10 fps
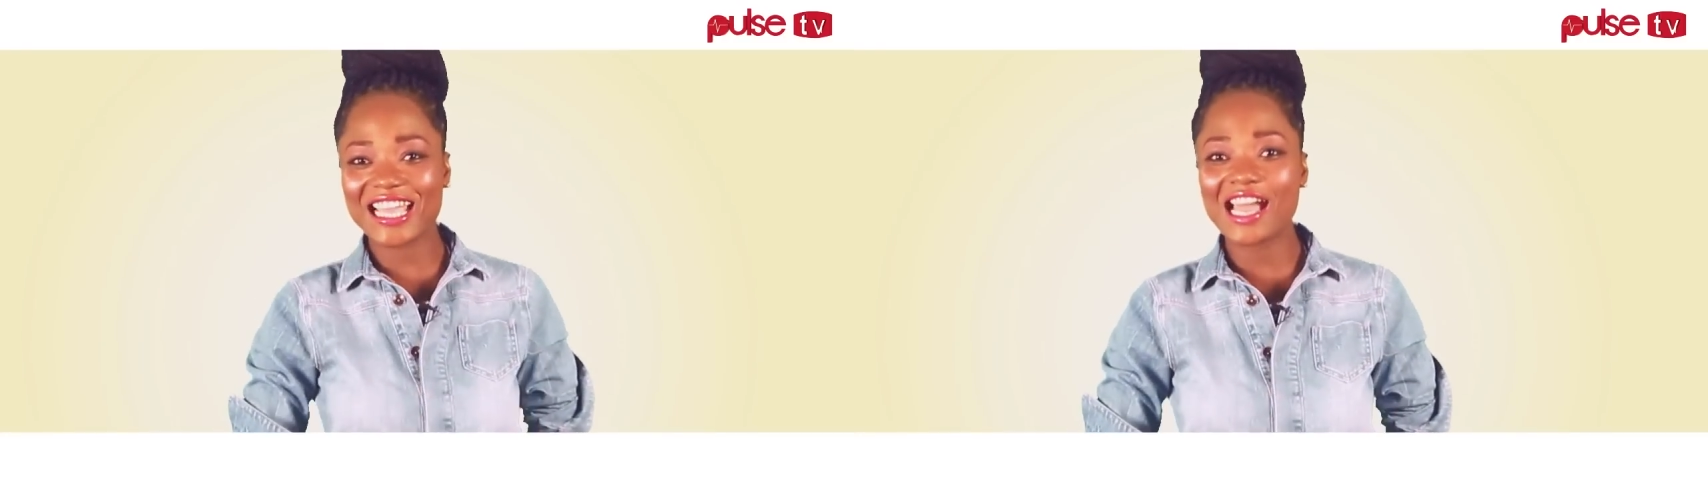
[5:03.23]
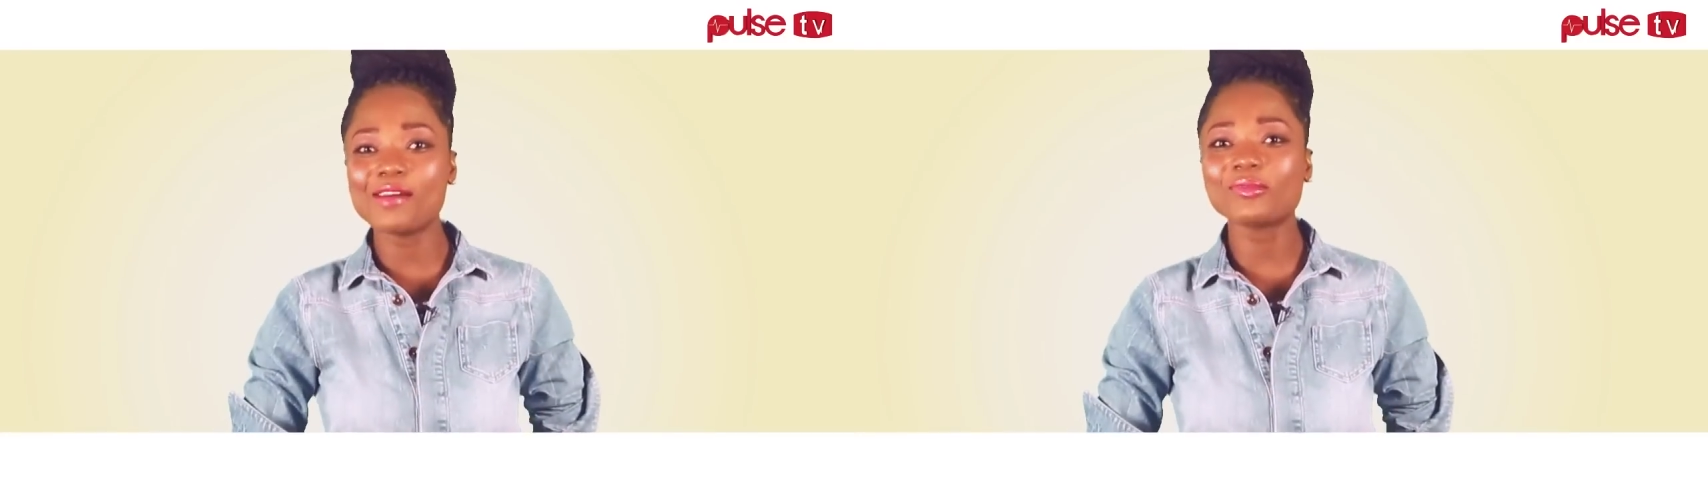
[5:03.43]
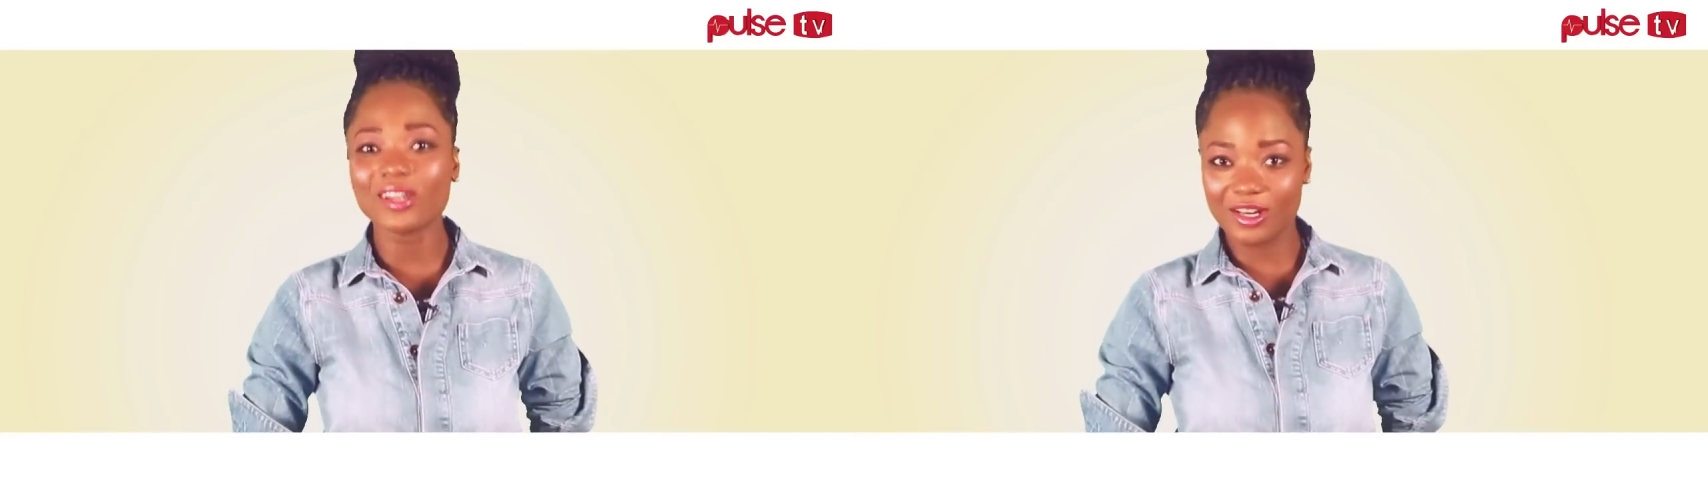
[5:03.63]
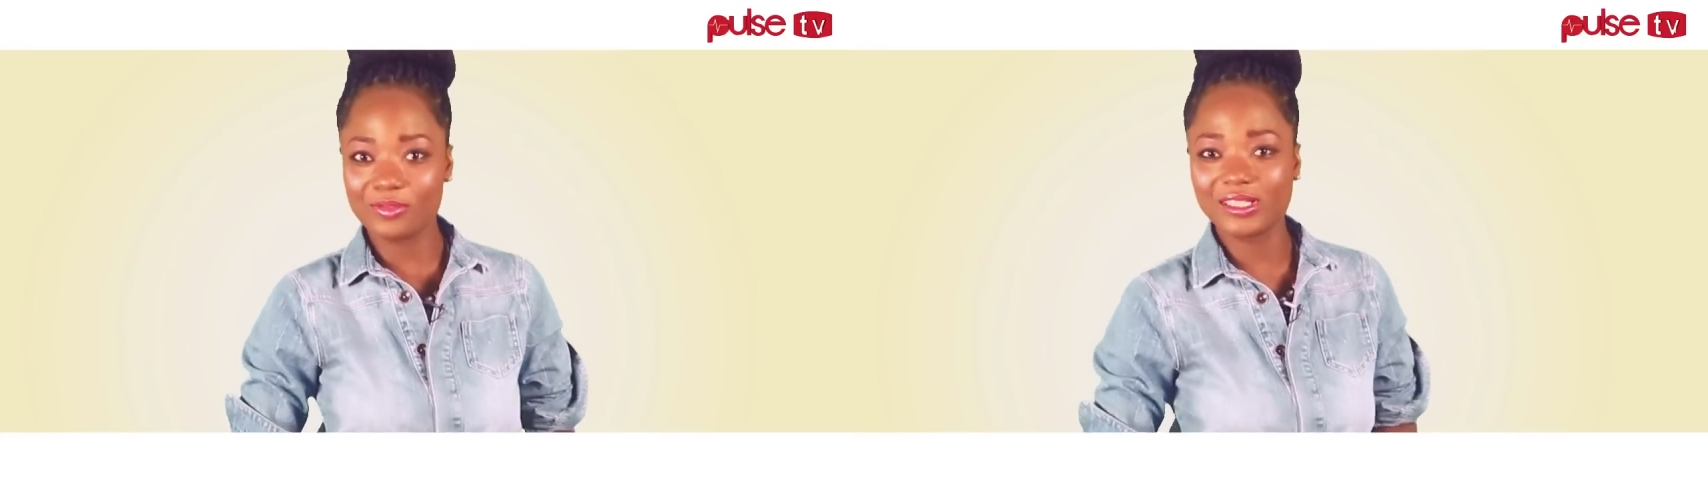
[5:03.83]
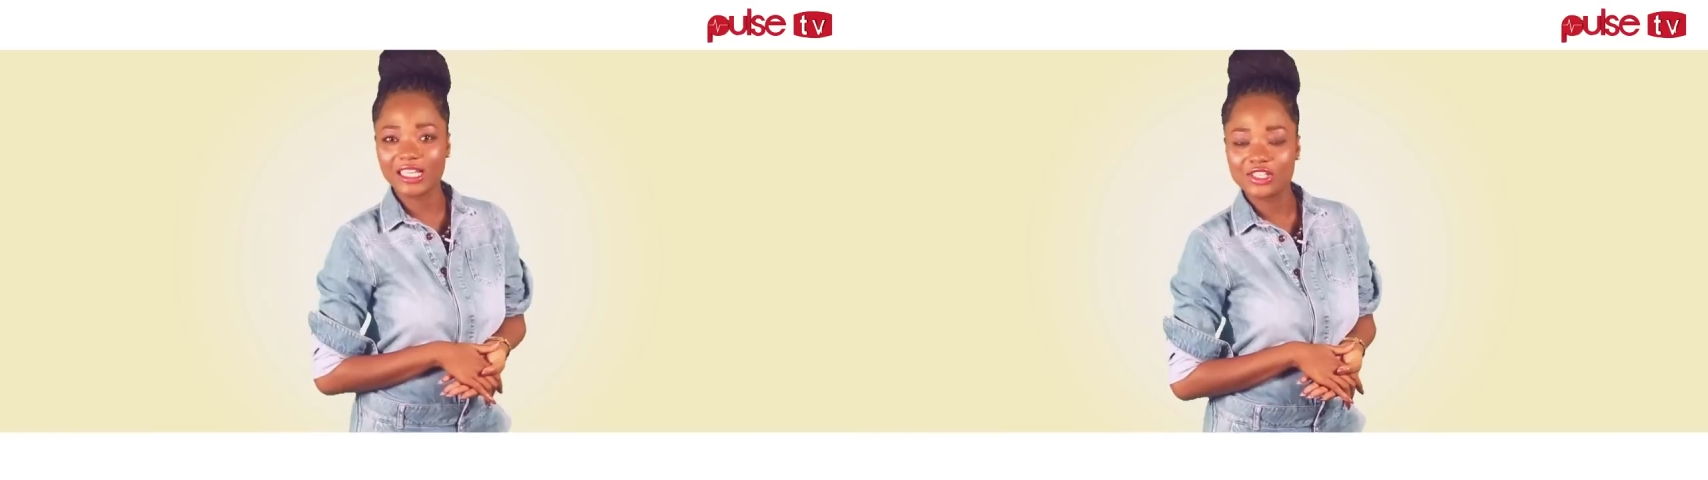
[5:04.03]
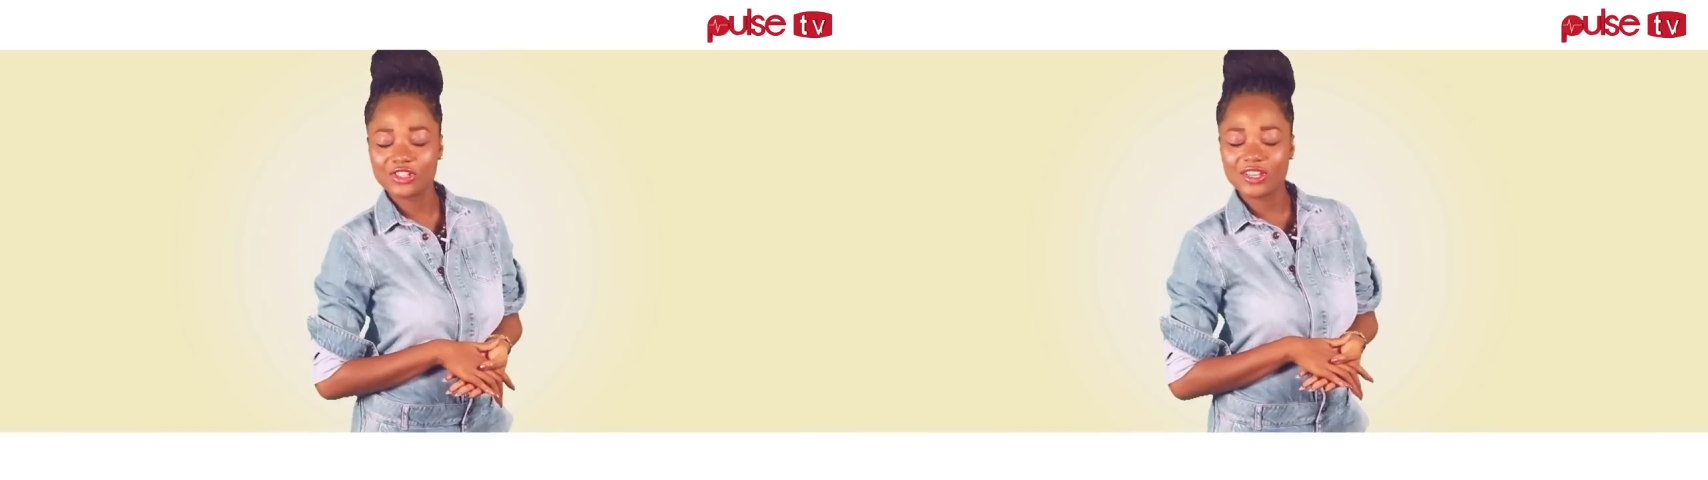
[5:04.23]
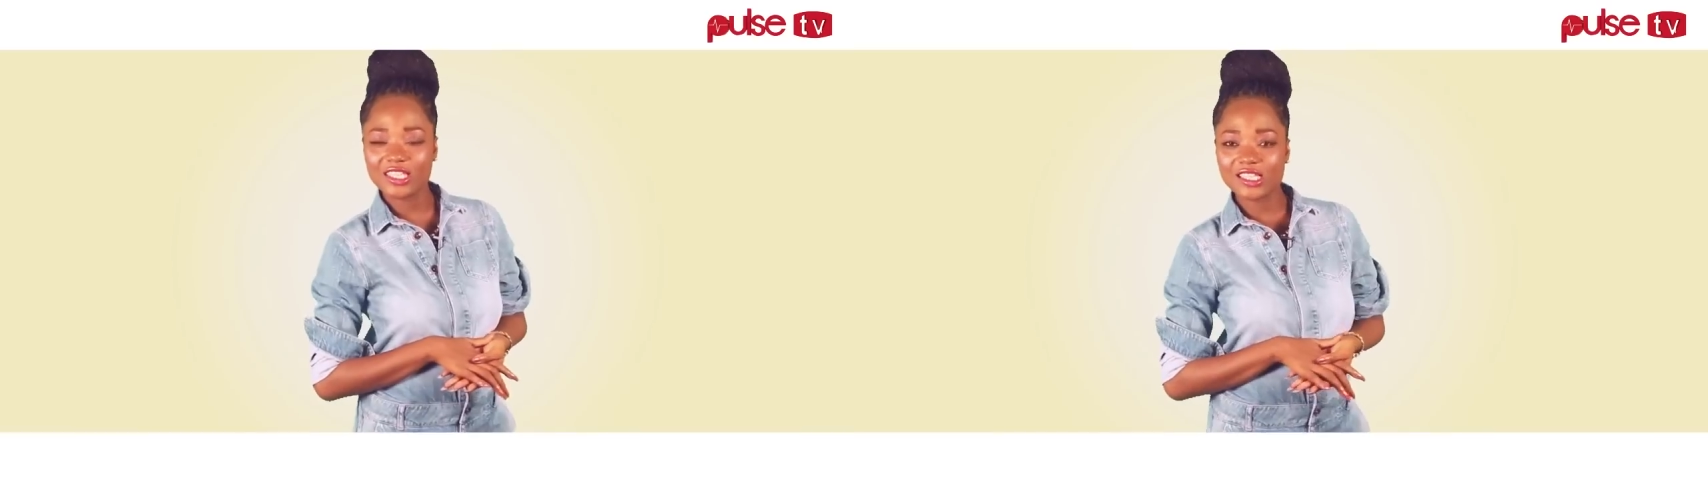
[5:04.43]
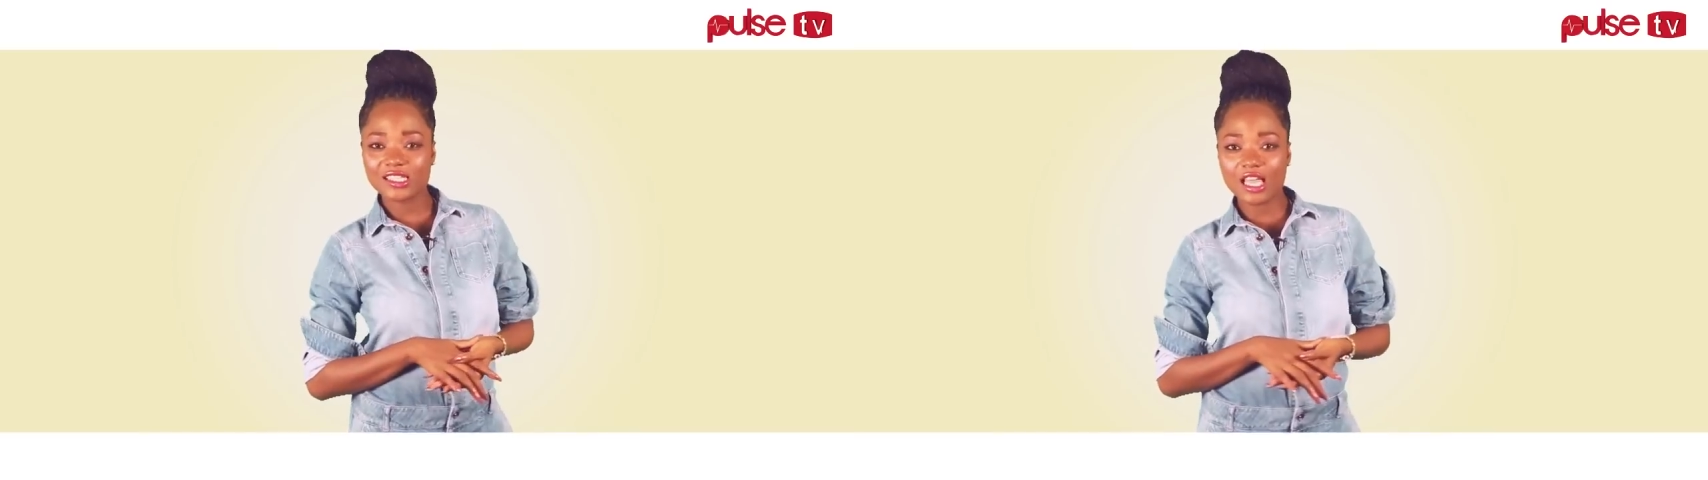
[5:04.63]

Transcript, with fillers: I'm gonna really enjoy this.